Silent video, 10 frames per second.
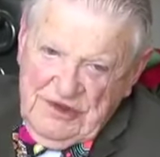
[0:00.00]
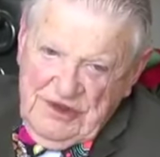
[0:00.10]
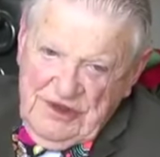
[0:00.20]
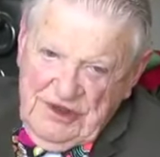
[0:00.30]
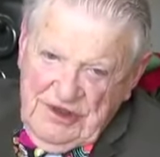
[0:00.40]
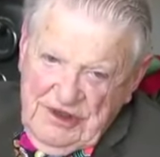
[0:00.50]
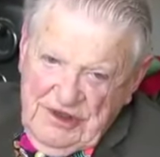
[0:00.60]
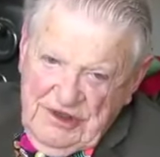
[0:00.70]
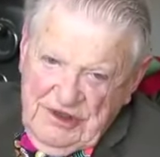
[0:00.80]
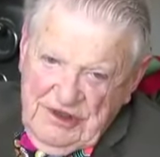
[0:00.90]

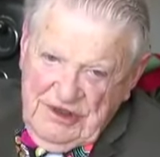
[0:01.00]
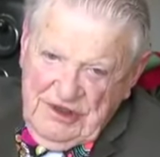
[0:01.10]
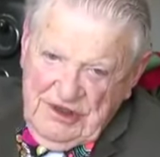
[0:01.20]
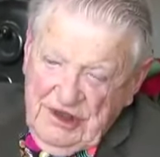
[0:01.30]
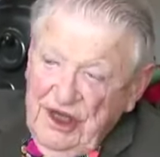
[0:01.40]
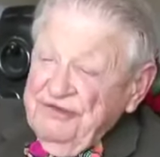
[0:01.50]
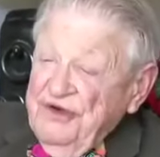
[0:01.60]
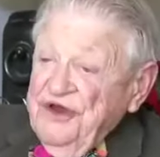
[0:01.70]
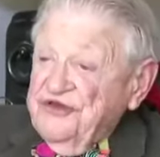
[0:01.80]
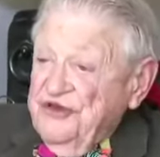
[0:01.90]
the a lot
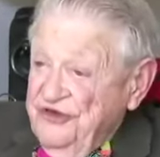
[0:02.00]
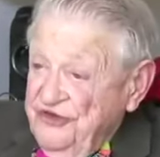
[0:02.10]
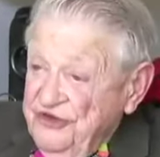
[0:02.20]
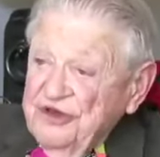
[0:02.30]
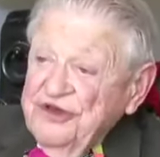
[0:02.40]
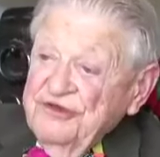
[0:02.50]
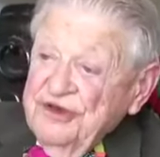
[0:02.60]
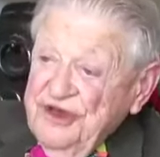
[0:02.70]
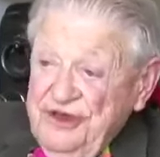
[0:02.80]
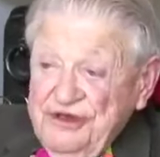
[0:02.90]
of ice is
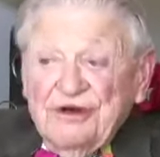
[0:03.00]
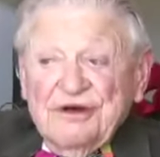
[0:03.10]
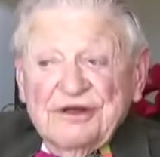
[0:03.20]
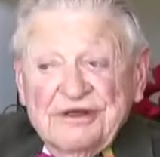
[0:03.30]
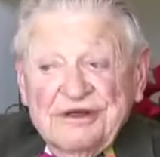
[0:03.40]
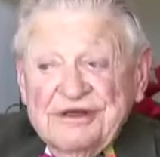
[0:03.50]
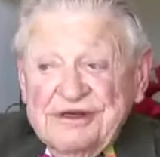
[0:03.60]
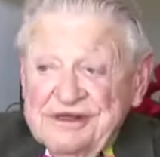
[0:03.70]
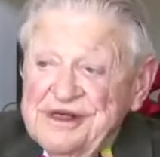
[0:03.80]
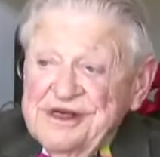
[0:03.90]
leaving Antarctica.
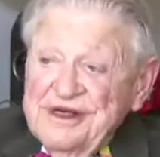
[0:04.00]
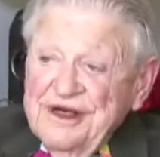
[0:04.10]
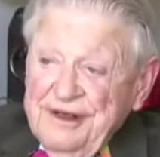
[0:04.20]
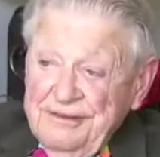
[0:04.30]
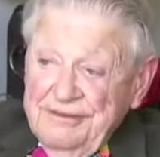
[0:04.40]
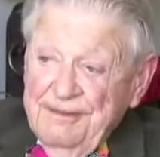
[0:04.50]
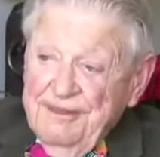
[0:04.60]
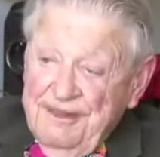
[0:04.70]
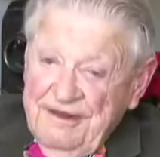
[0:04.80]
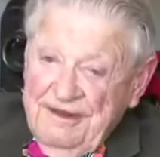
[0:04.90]
Yes.
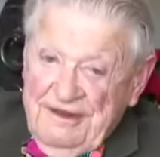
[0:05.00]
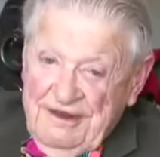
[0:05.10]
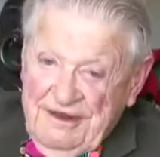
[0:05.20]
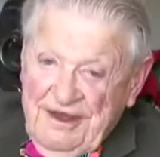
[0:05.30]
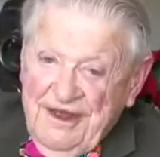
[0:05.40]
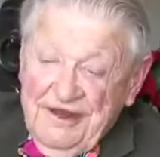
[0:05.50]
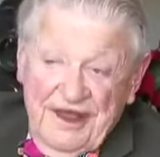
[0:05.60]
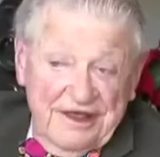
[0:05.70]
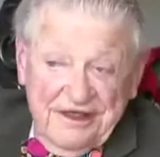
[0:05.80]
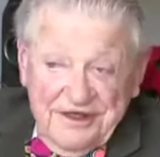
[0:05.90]

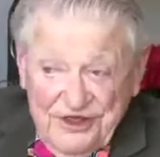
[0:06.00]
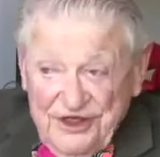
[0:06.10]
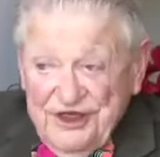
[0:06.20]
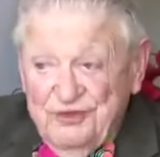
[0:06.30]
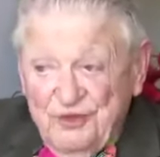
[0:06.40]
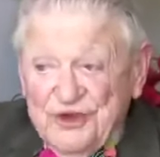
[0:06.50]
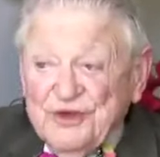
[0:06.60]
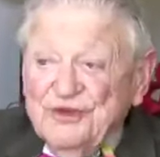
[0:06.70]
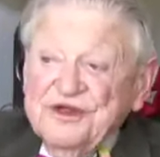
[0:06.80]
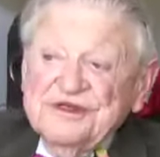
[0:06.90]
And that indeed
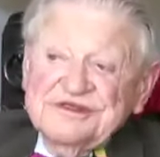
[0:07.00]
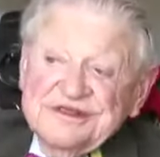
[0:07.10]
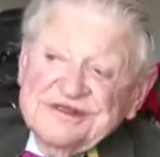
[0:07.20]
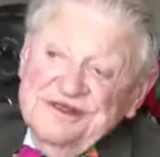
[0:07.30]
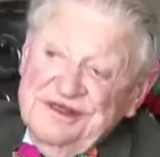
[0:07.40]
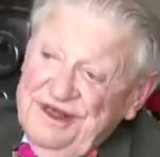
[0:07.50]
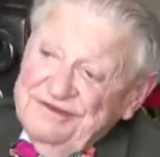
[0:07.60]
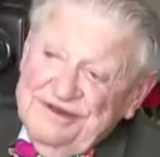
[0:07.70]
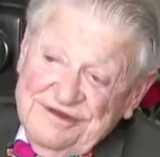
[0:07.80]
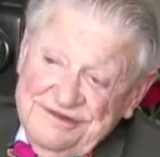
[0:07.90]
will raise the sea
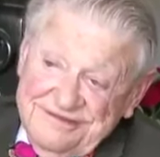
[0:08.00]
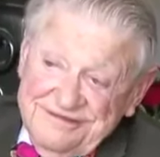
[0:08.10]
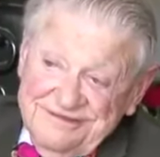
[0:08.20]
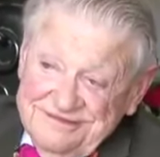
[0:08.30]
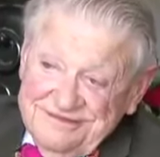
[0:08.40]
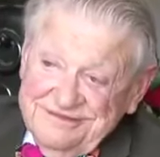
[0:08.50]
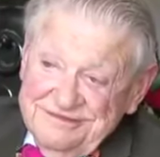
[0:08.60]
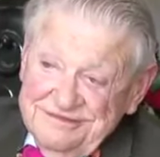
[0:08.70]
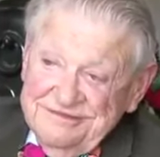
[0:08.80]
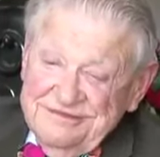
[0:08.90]
level.
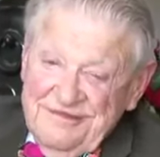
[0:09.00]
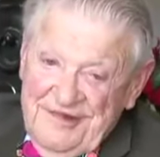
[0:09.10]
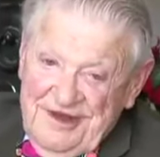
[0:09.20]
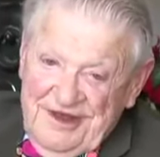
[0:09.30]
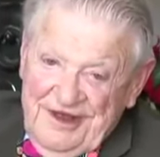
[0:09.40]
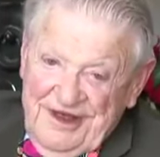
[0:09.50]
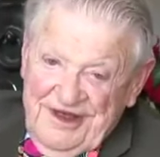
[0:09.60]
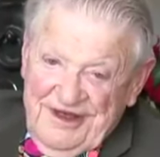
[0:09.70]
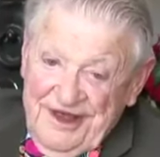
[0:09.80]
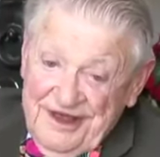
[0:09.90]
Okay.
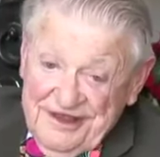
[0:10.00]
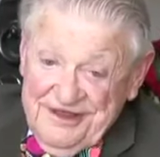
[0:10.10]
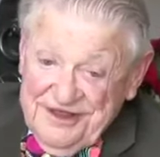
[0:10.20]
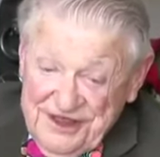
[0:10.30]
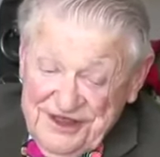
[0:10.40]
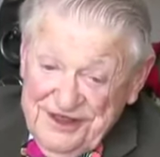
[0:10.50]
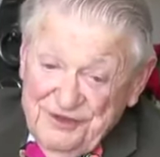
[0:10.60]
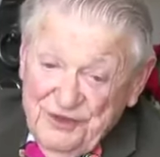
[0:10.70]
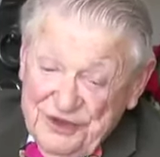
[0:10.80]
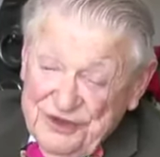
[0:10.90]
And that
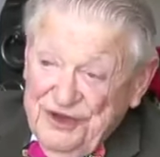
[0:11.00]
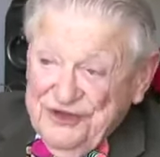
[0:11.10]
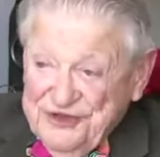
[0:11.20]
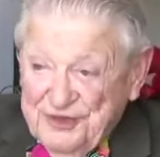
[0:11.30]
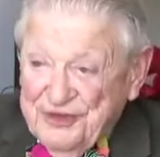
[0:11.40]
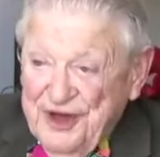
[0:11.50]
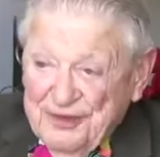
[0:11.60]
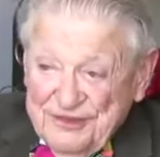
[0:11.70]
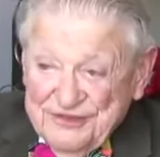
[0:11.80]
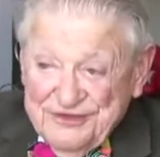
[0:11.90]
indeed will cause some
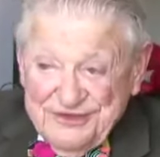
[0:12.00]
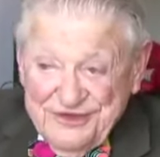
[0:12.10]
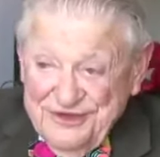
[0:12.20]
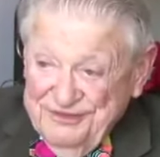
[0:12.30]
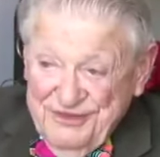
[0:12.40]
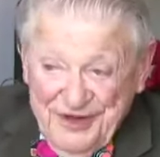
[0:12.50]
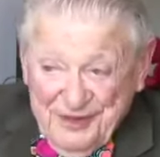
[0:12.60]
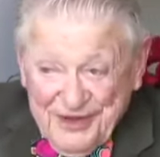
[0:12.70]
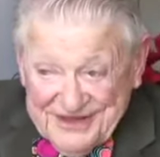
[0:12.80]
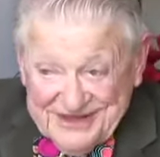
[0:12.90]
problems in
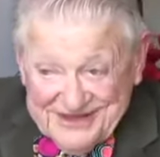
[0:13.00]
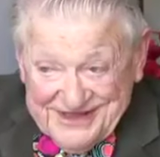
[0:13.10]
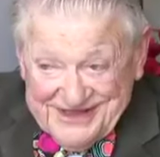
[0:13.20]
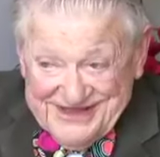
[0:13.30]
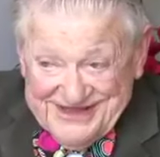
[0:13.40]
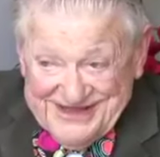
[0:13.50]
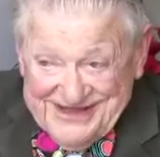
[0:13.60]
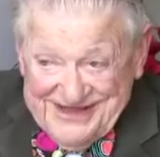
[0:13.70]
many places.